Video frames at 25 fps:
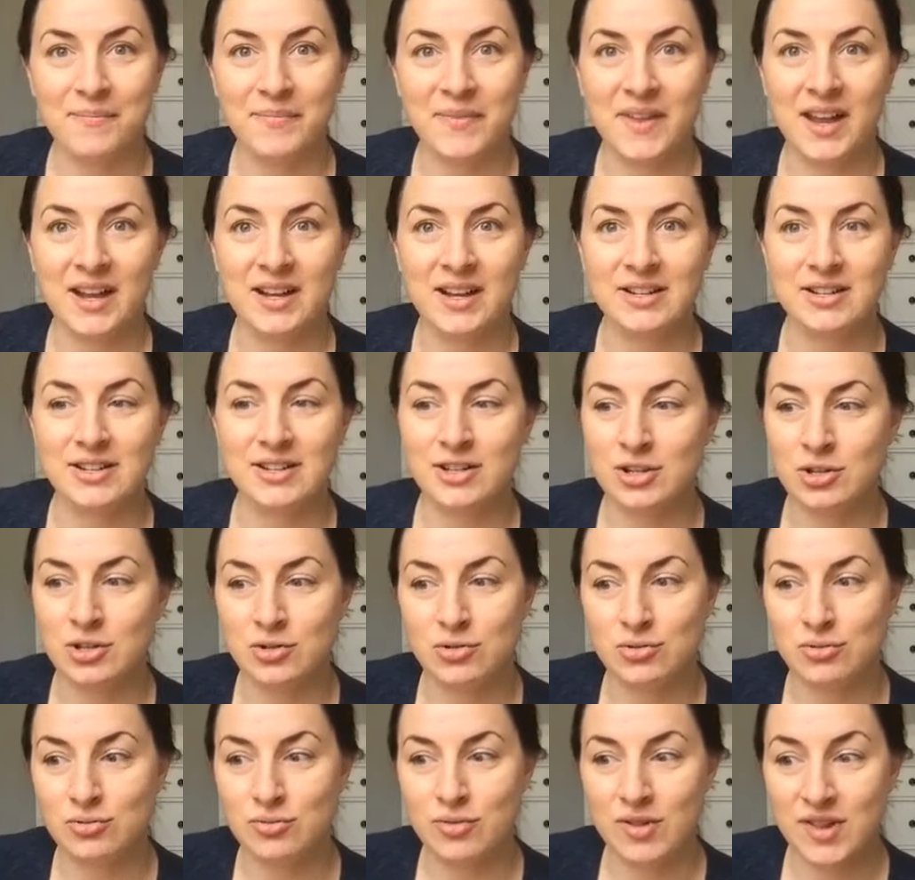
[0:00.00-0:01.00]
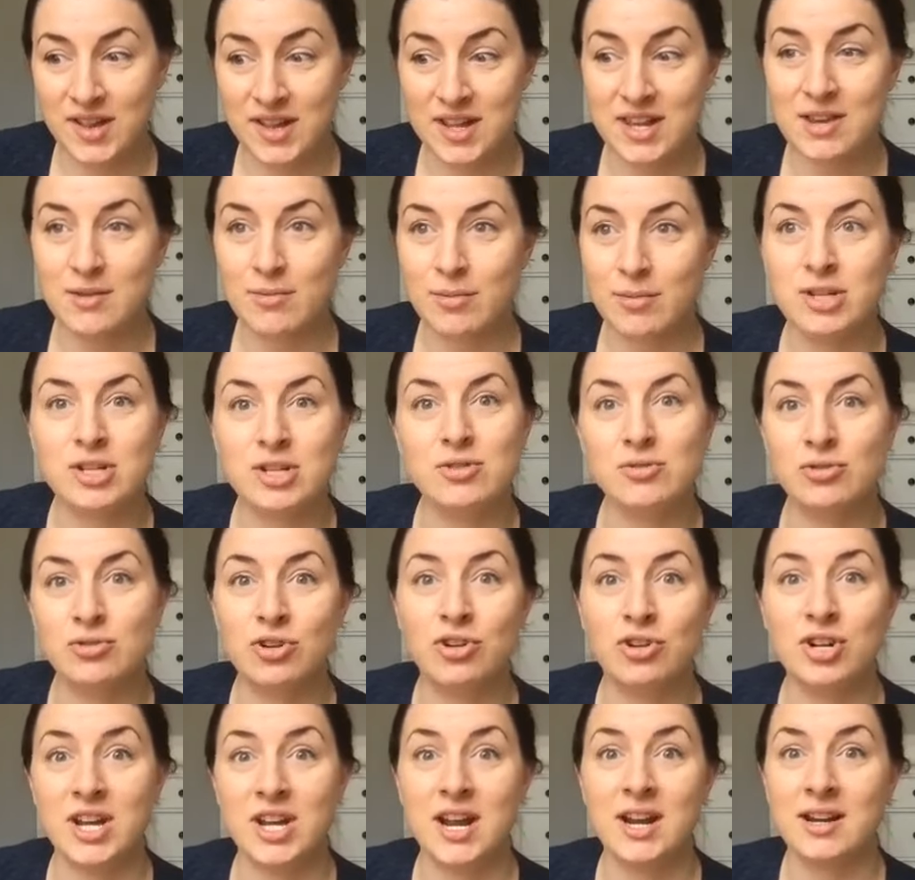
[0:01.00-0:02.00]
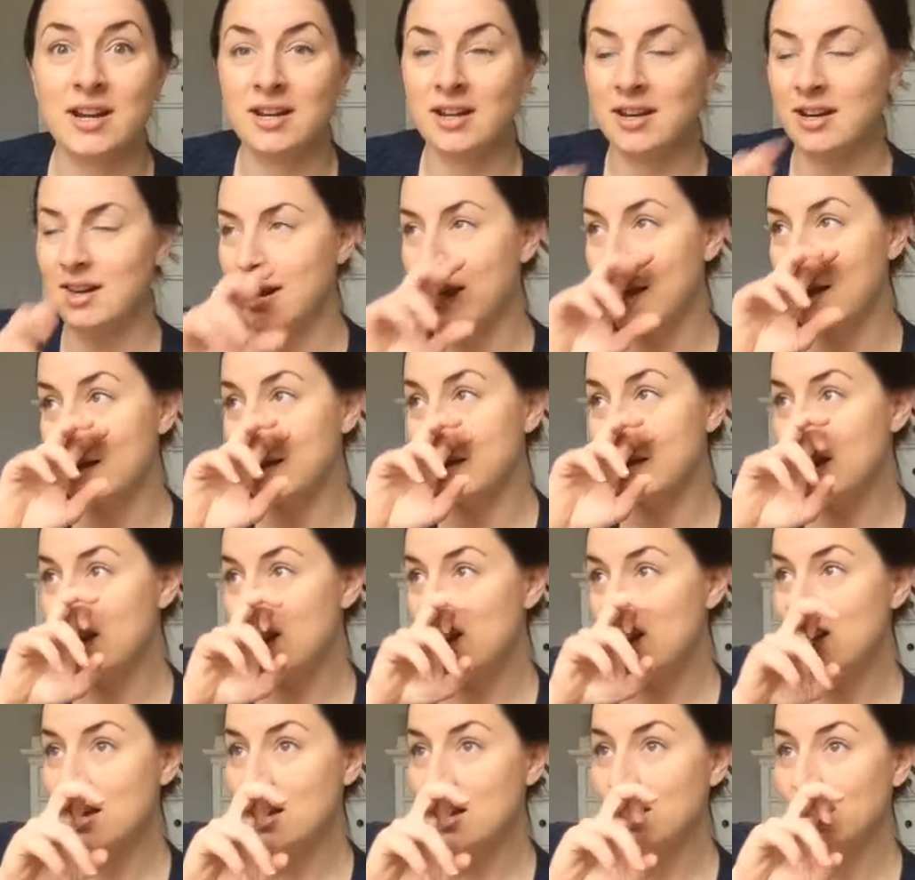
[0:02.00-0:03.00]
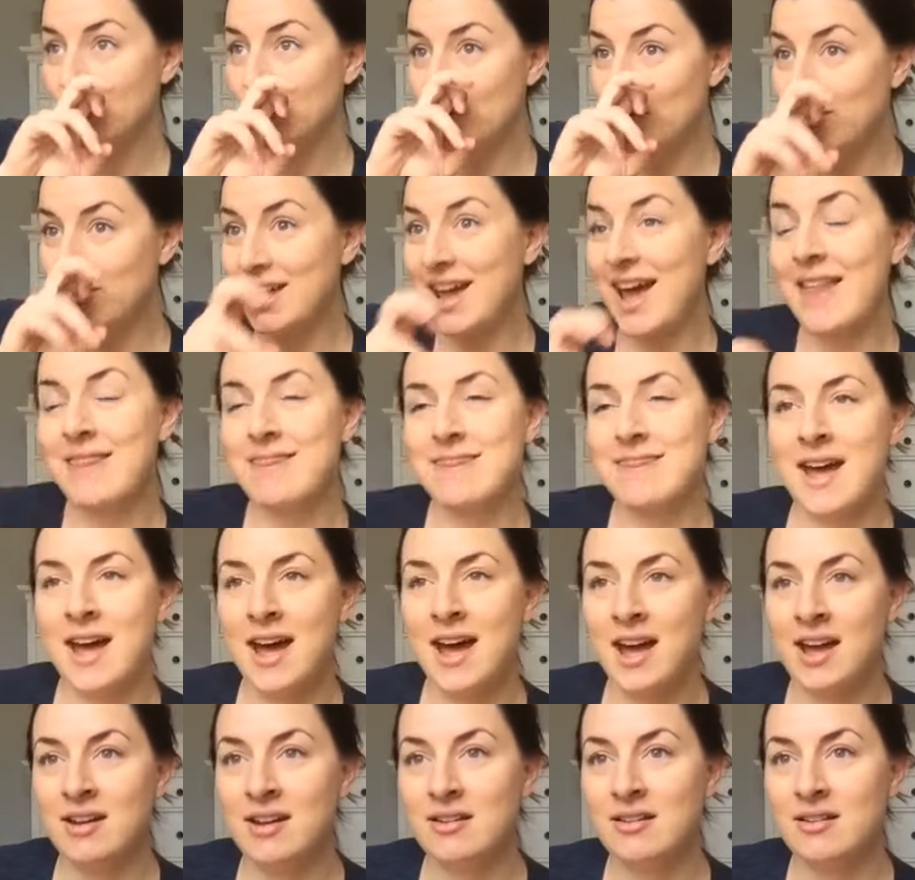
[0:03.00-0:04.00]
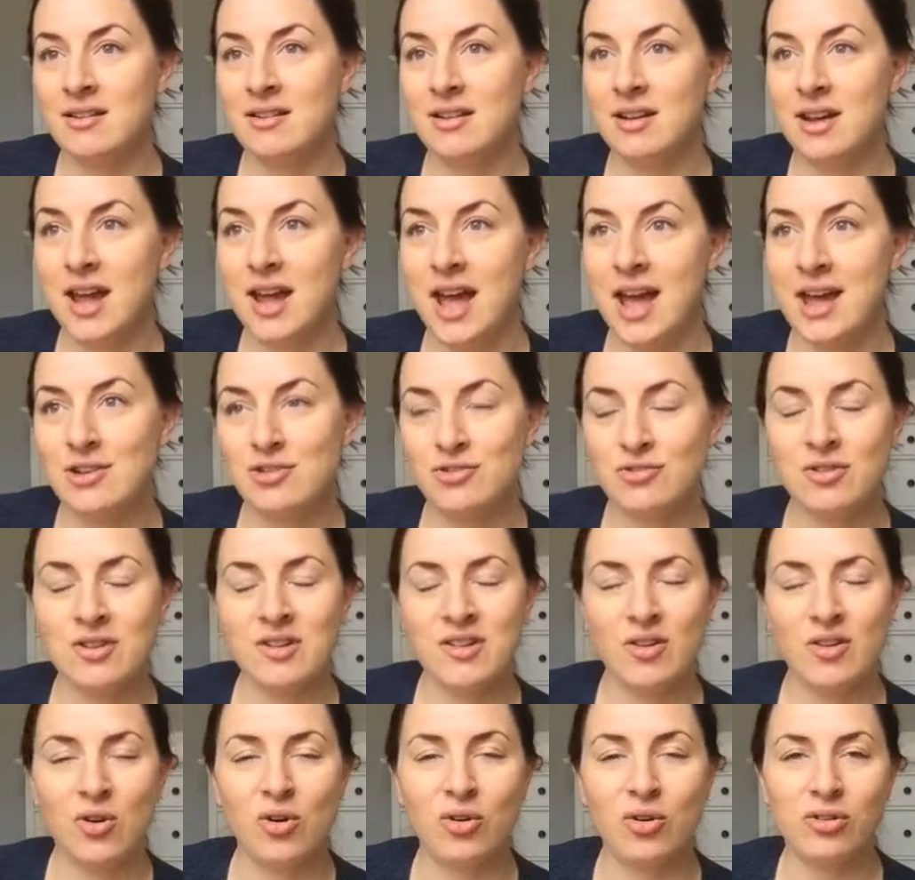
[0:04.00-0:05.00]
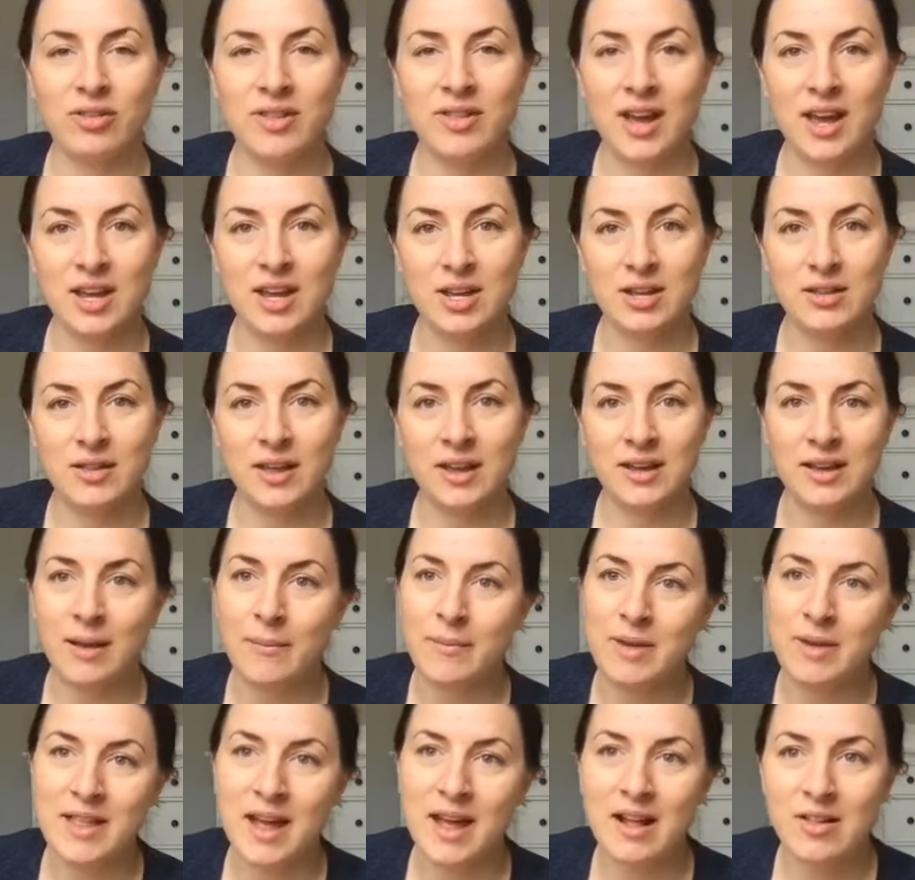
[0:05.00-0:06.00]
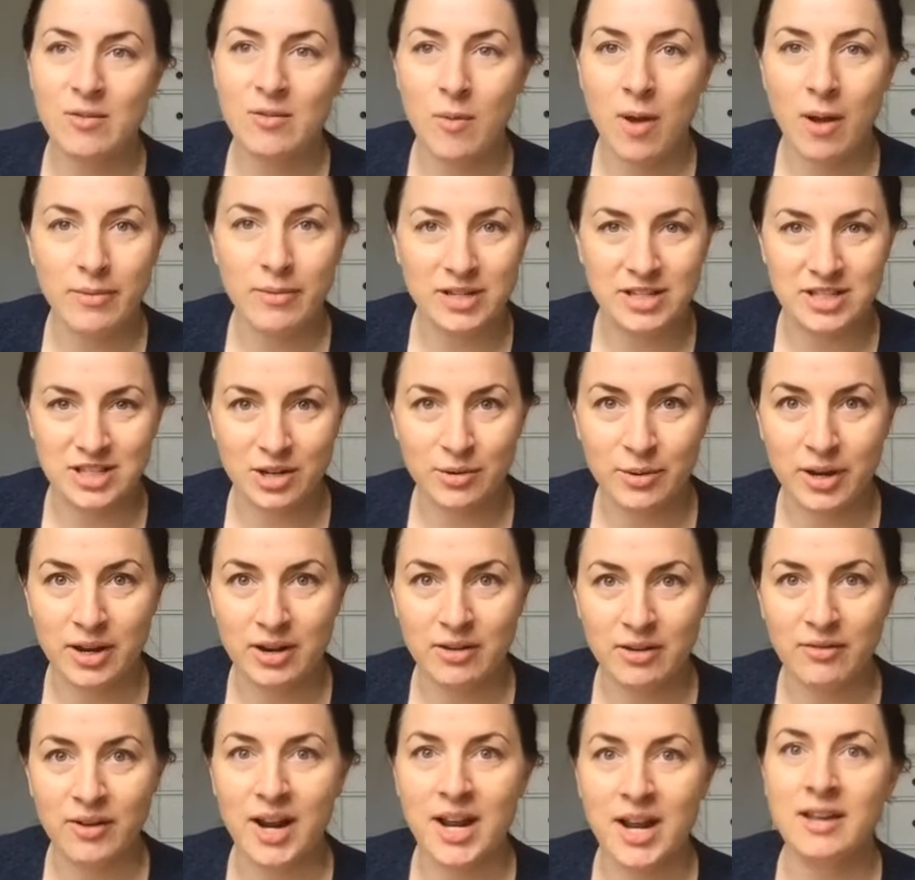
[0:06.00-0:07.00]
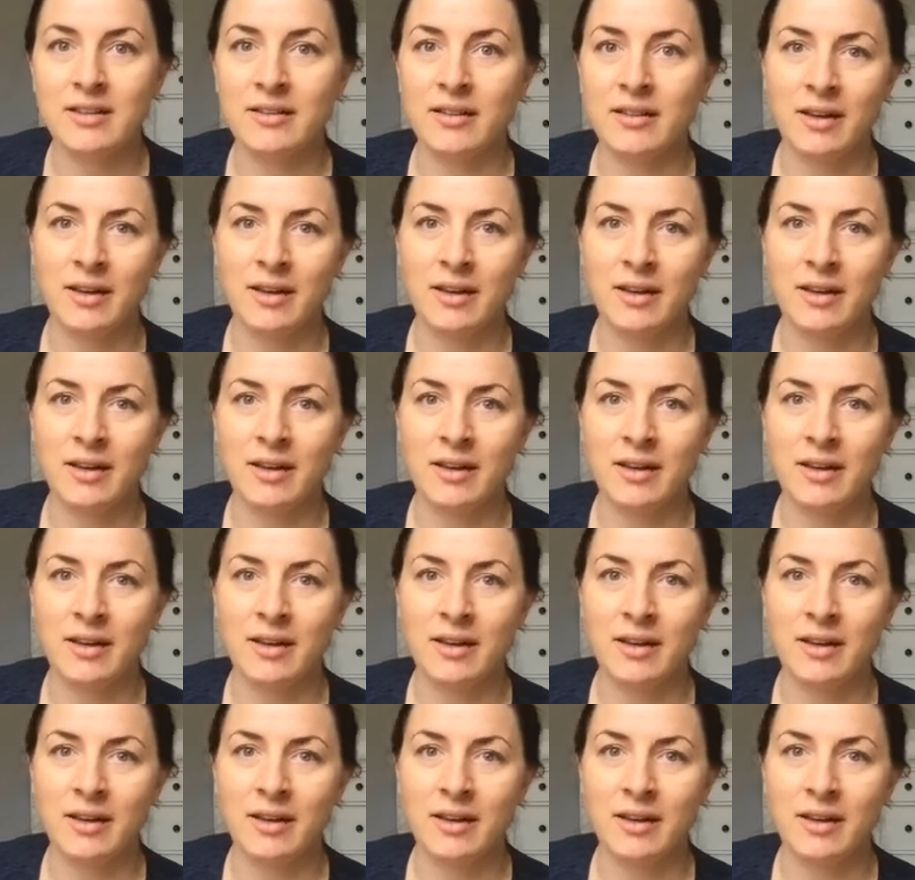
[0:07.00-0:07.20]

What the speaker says: and you see what you created and you get that end result that like, that's why we do it, right?